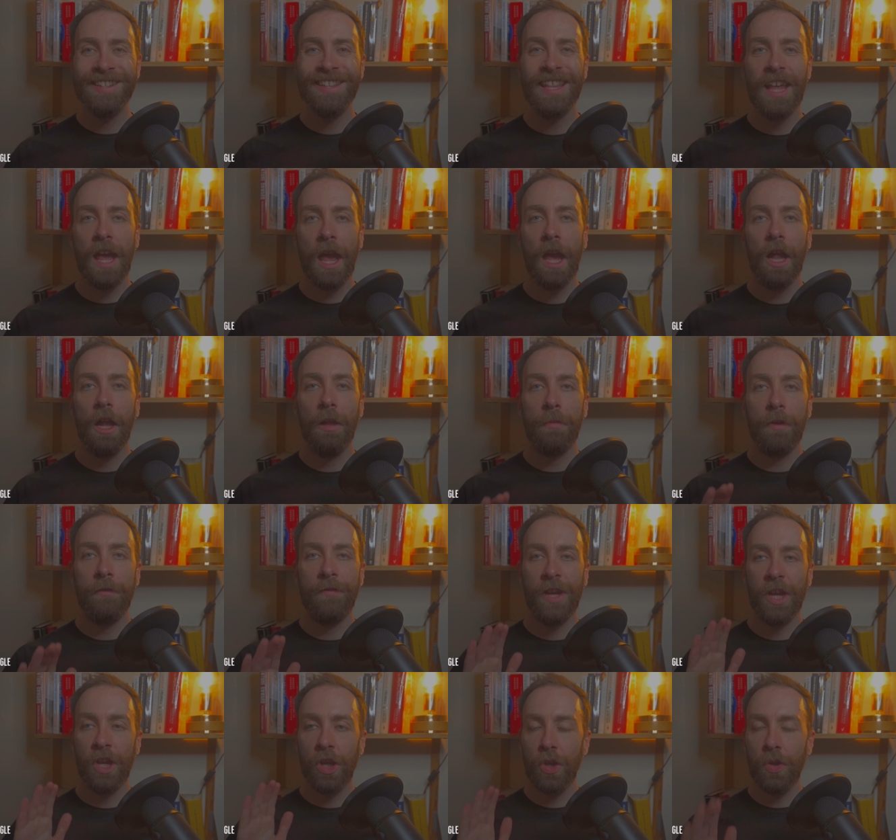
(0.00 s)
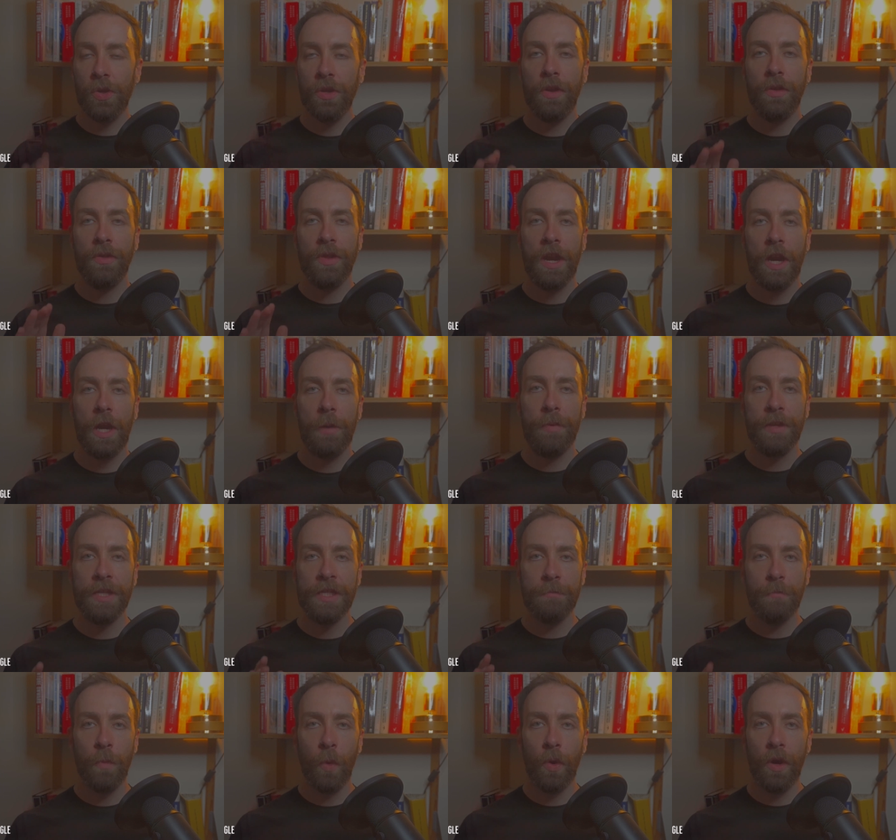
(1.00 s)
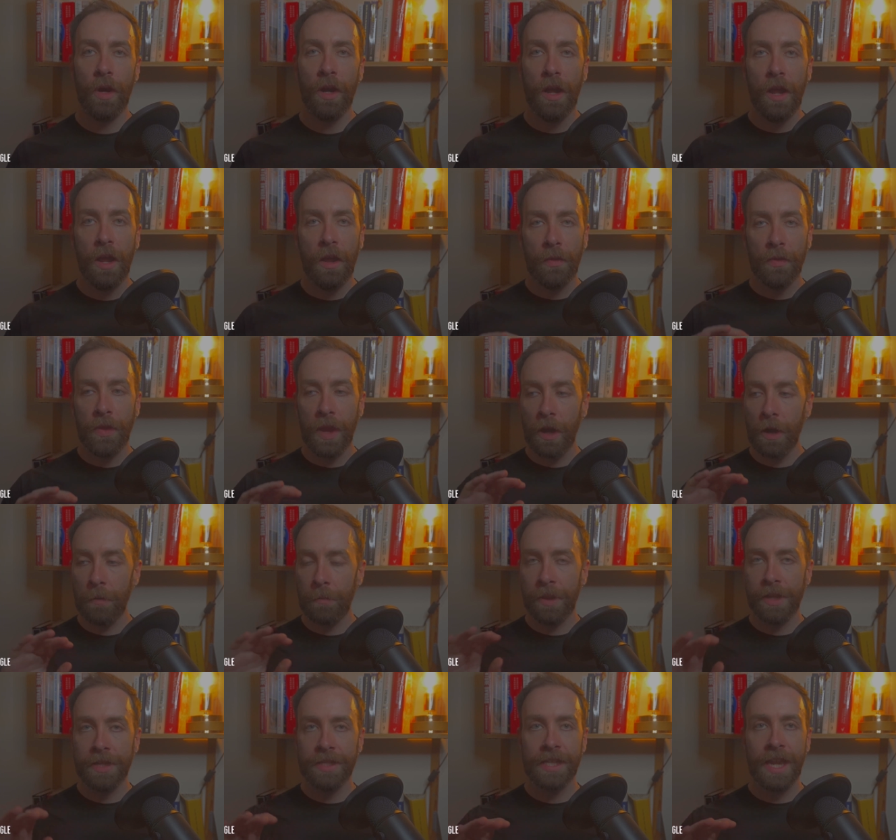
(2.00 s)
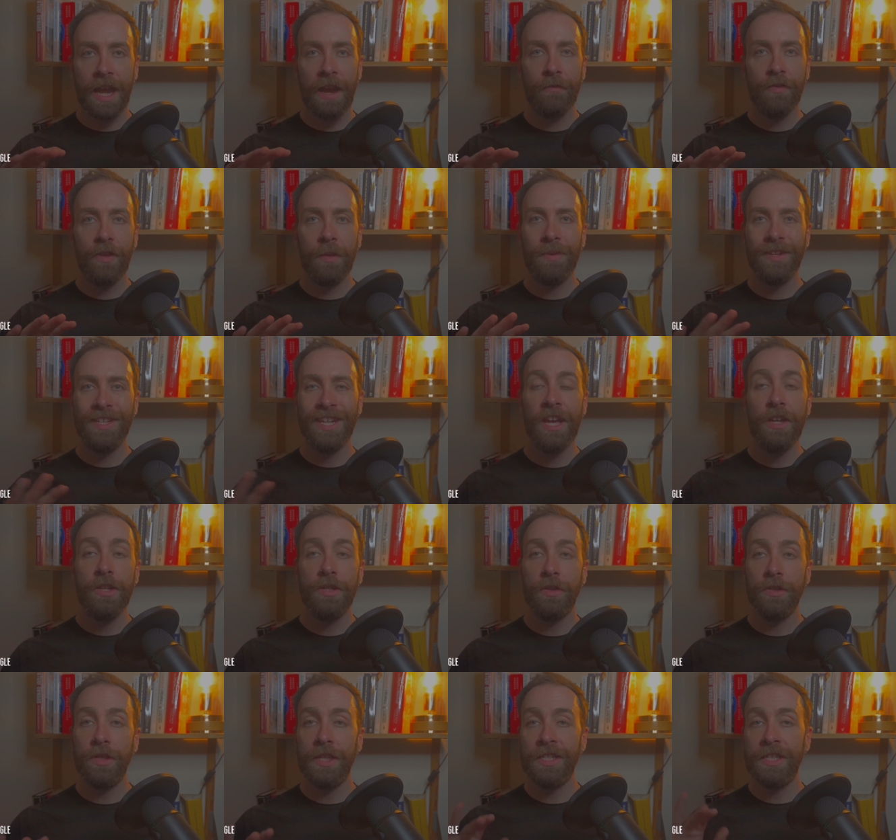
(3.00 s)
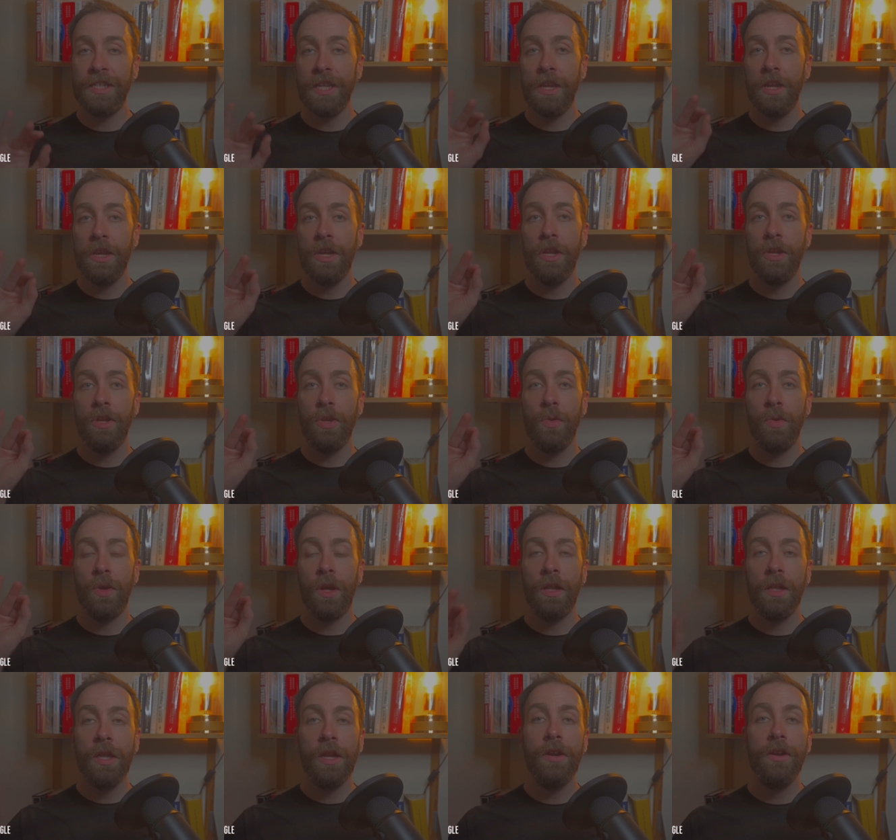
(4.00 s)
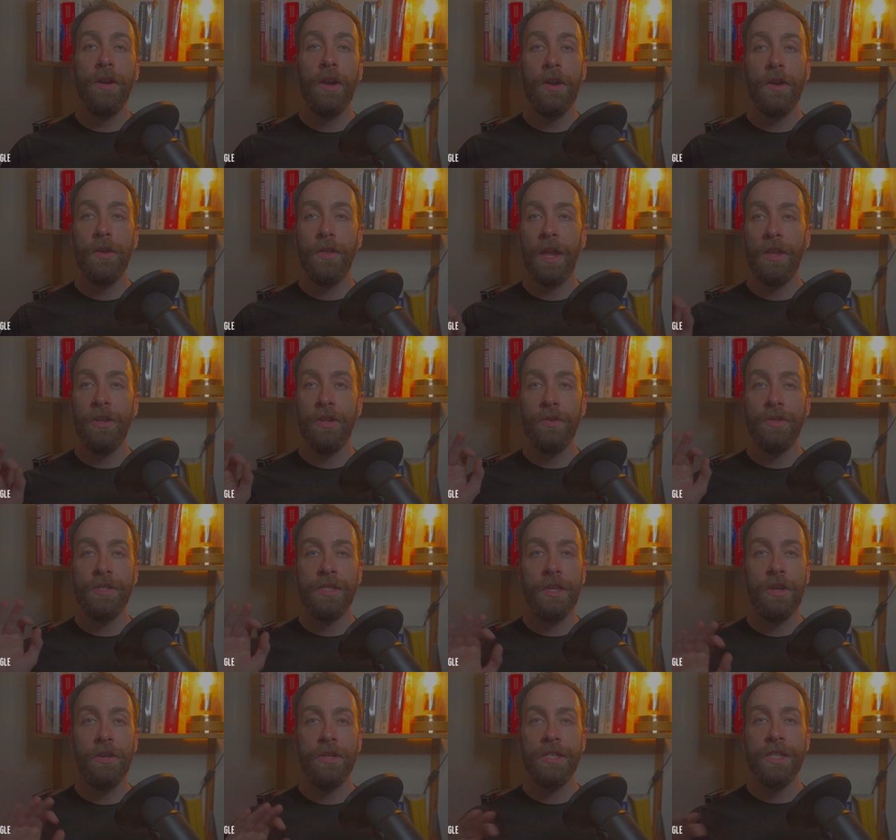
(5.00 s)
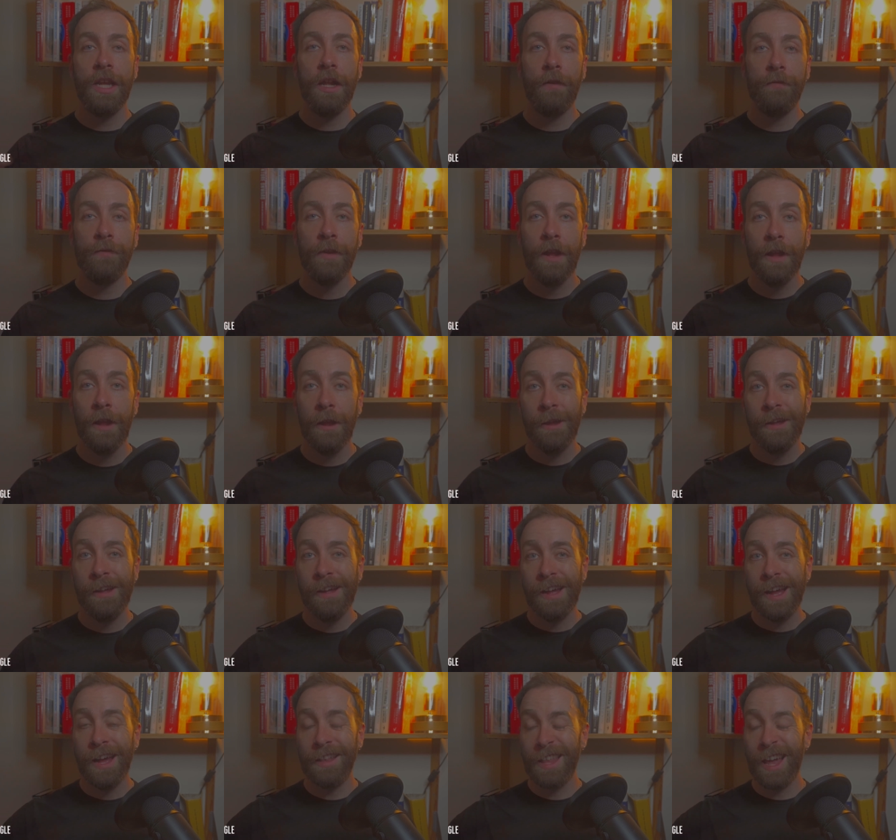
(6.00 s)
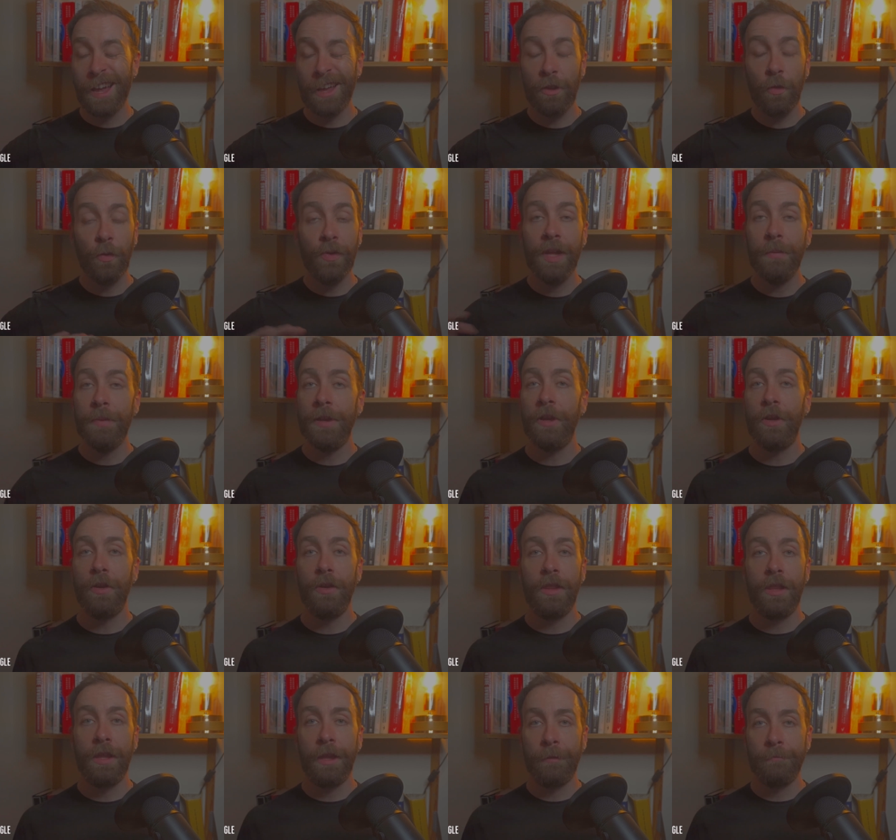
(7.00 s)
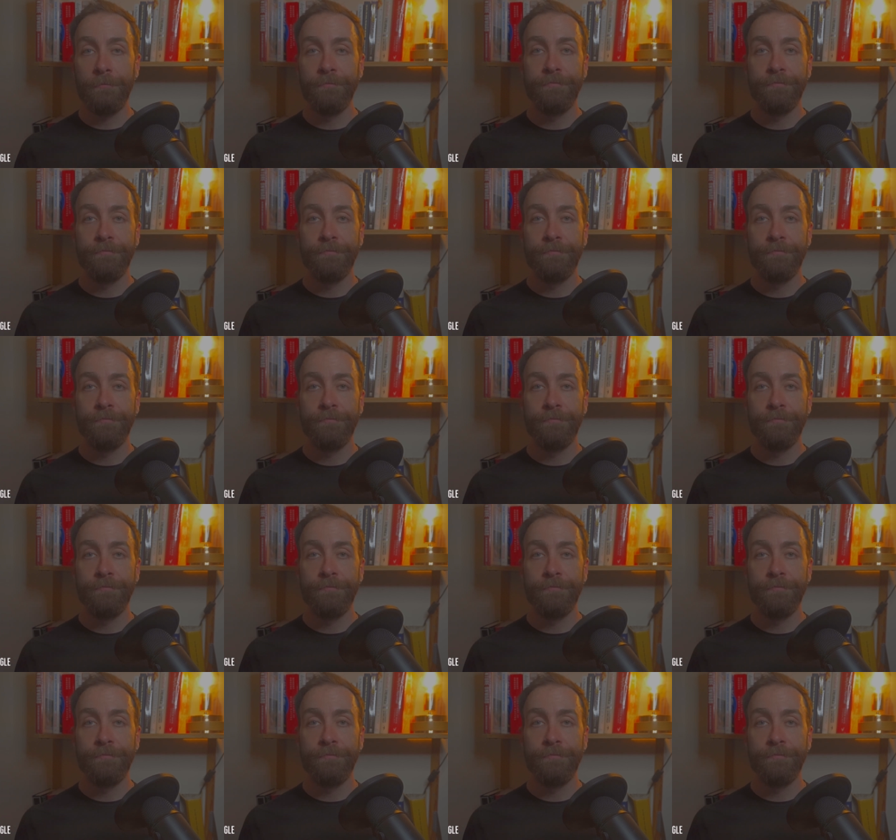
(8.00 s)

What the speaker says: the help of a good therapist more. Therapists have the potential to see you clearer than you see yourself, and that can only be a good thing.